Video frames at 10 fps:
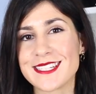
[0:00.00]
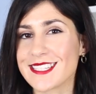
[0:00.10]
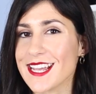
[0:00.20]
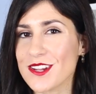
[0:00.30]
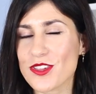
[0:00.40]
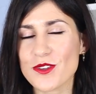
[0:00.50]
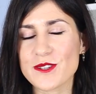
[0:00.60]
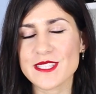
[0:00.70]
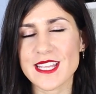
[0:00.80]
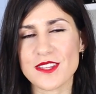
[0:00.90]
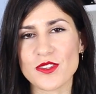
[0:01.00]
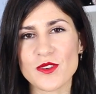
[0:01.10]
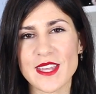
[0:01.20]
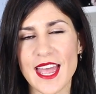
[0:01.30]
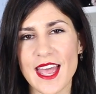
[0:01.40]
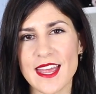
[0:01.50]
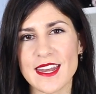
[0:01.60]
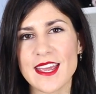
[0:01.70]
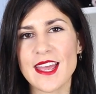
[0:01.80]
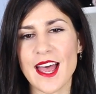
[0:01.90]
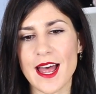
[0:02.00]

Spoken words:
designer shoes, then you can